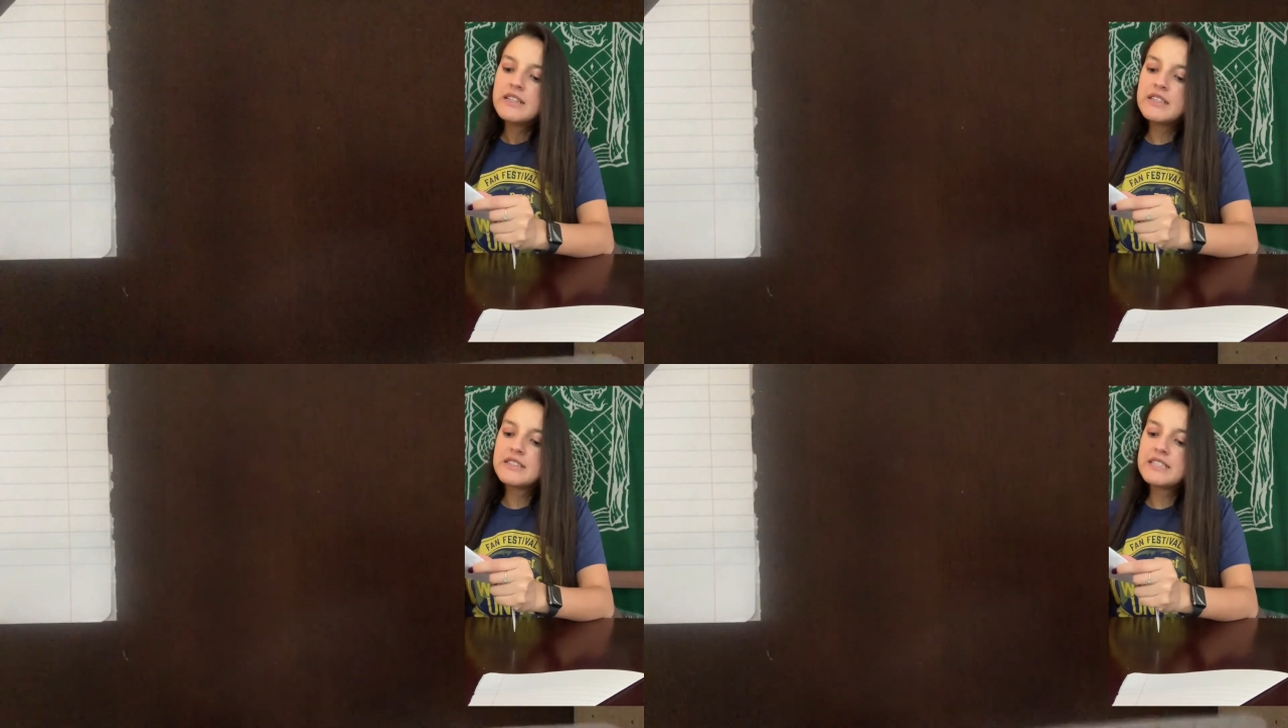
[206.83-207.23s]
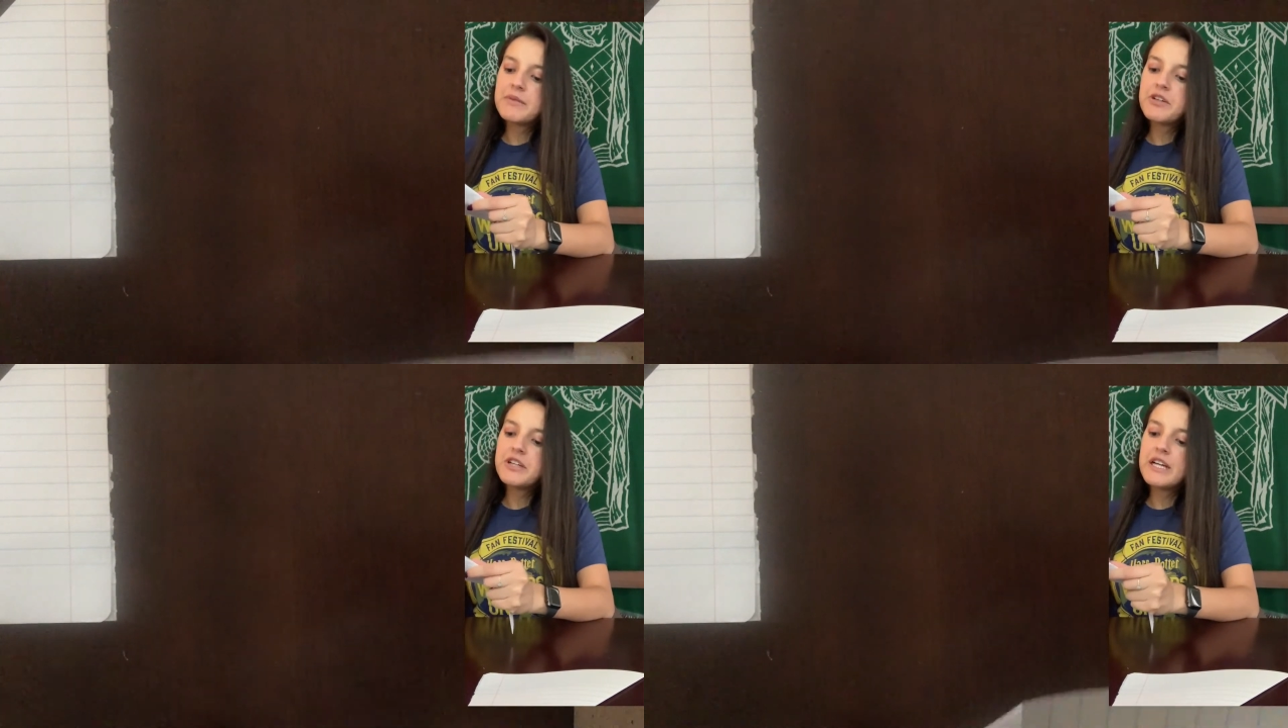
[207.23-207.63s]
it's the
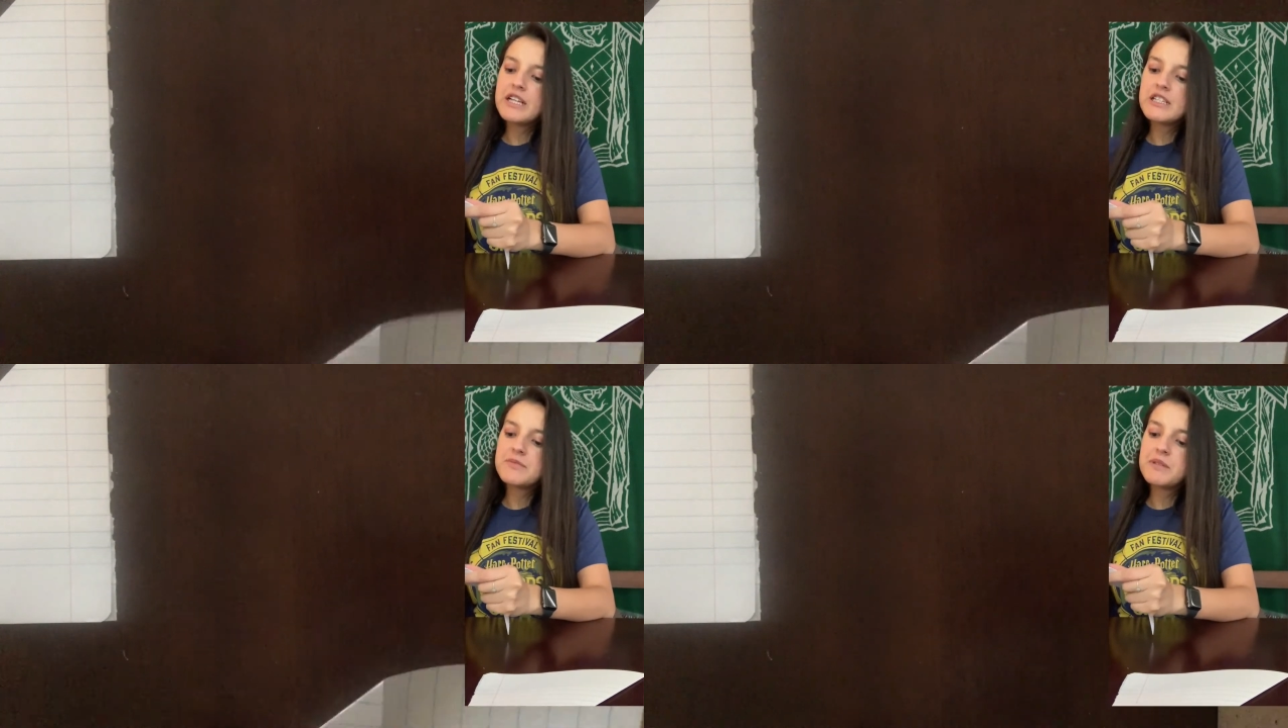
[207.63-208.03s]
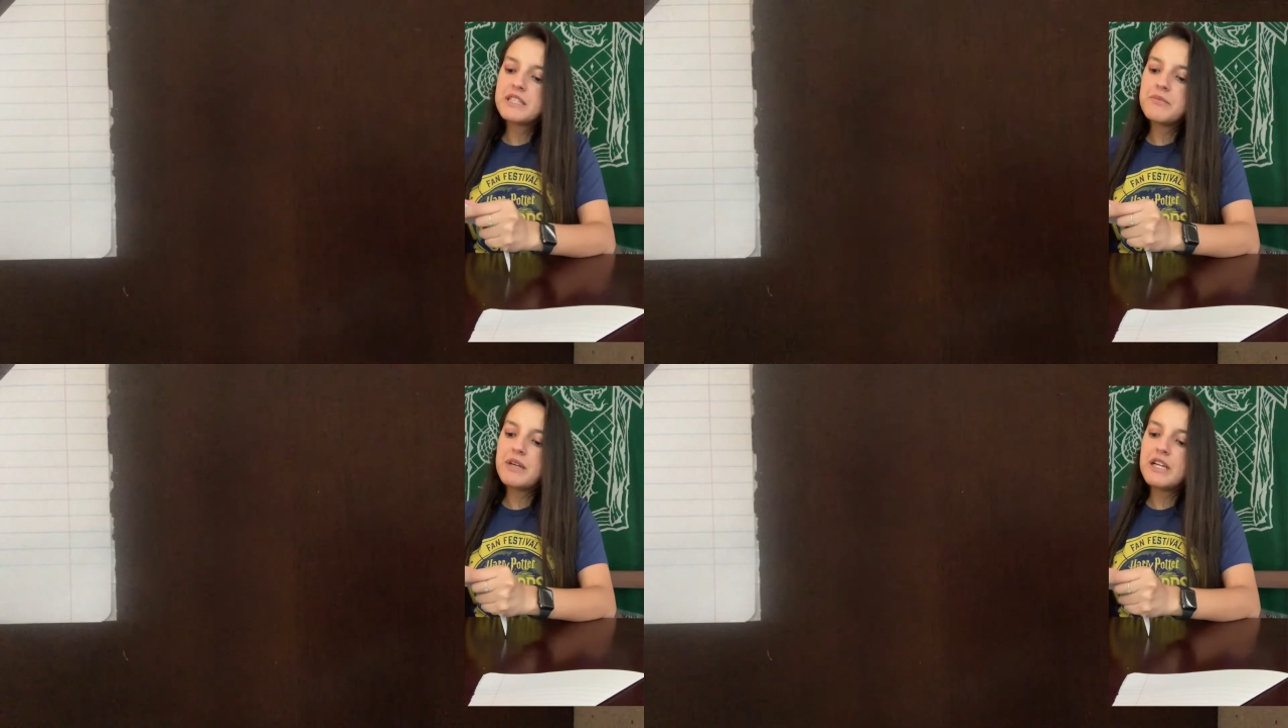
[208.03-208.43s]
same creators, but
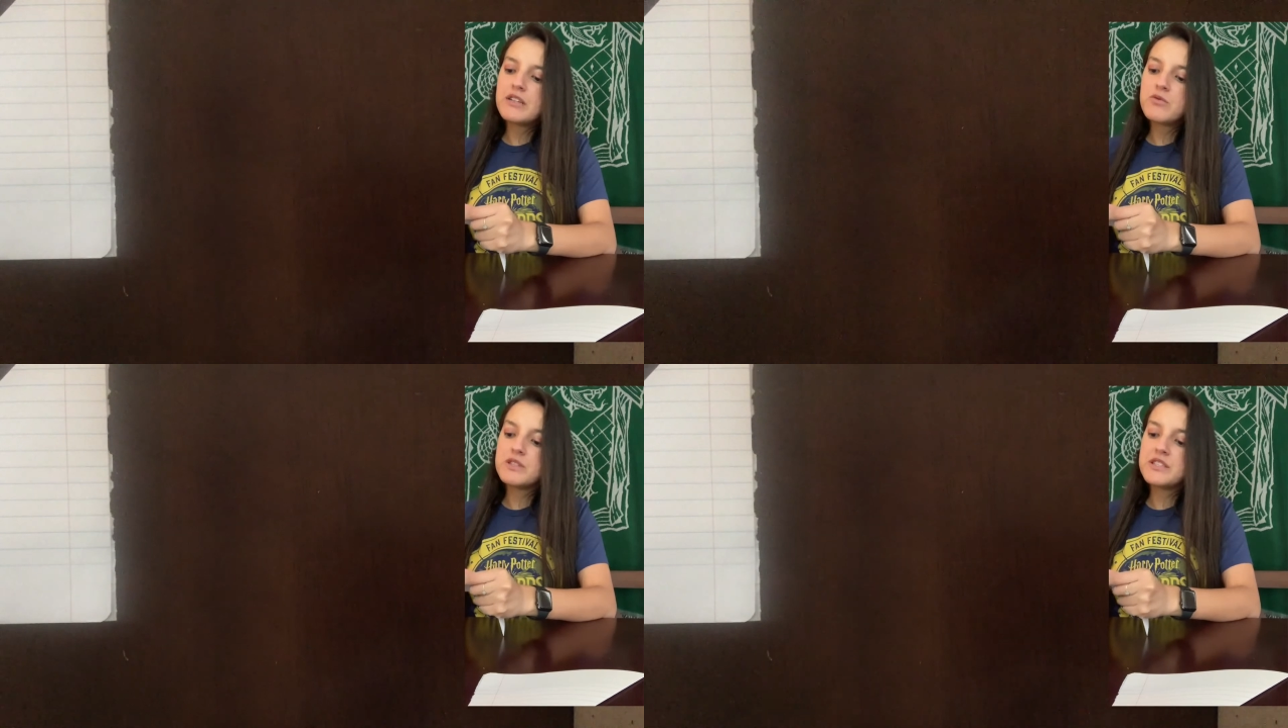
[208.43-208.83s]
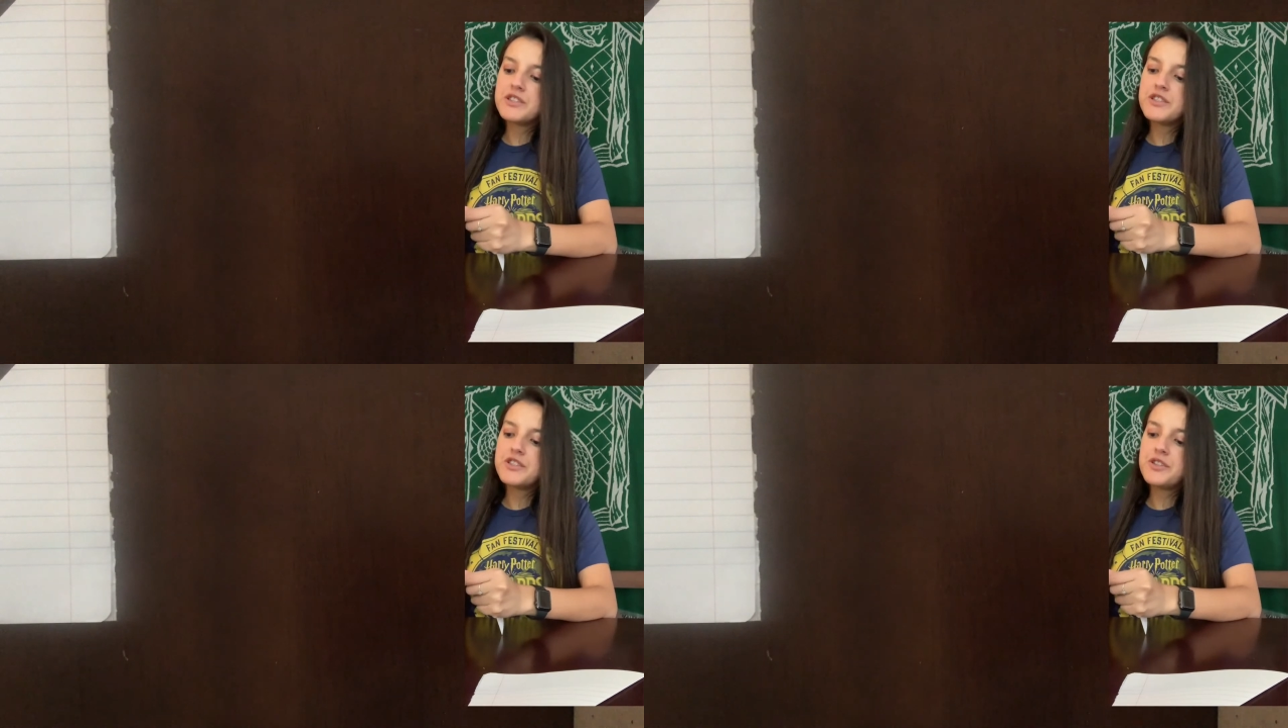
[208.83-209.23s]
they made
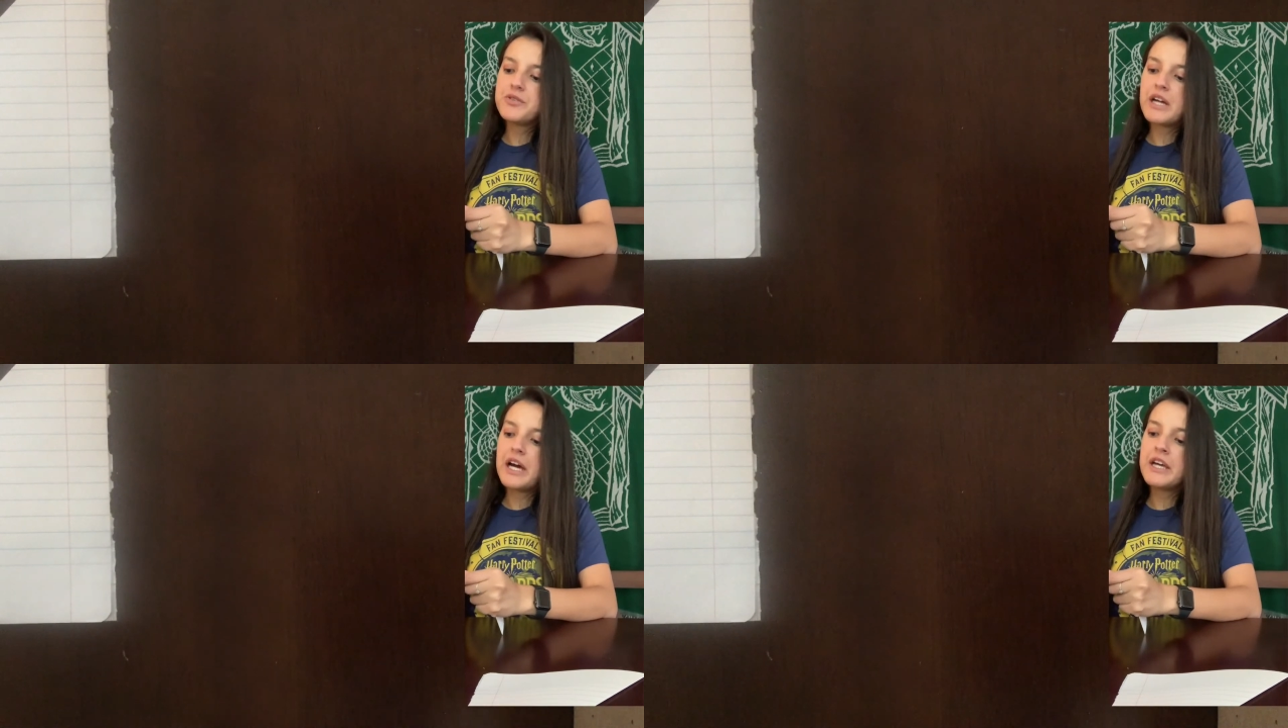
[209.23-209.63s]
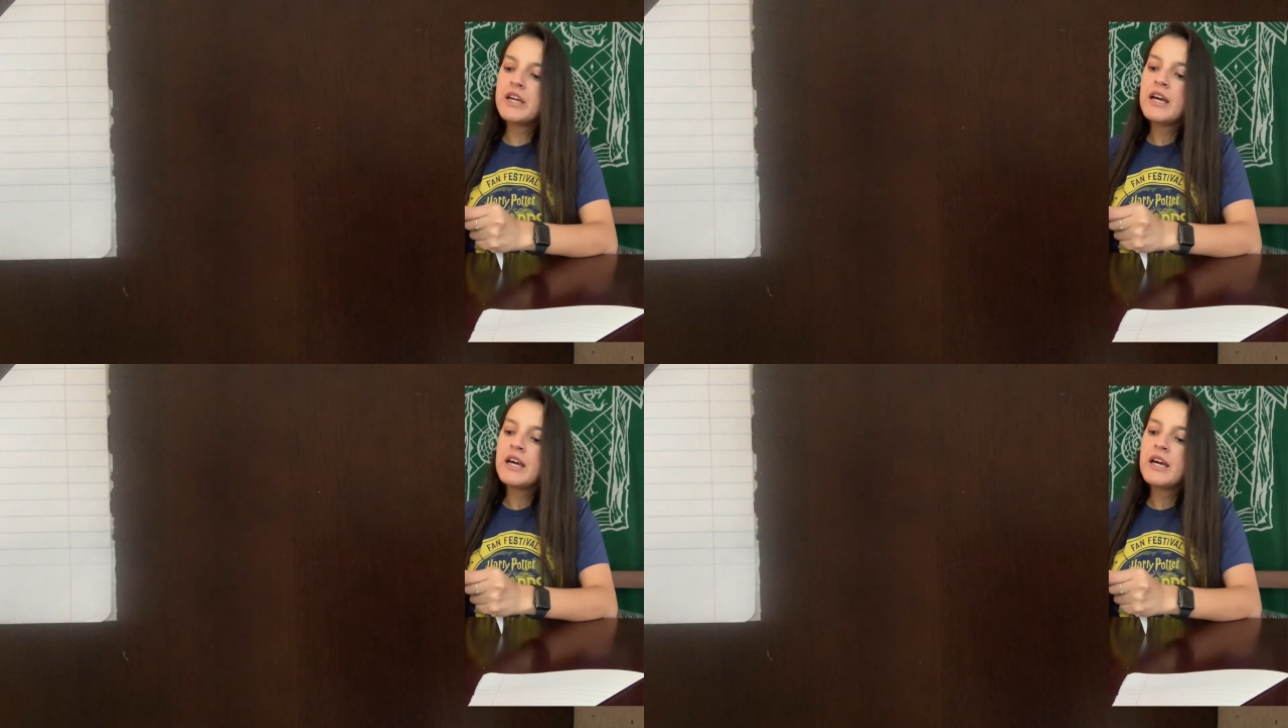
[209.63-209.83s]
Wizards Unite.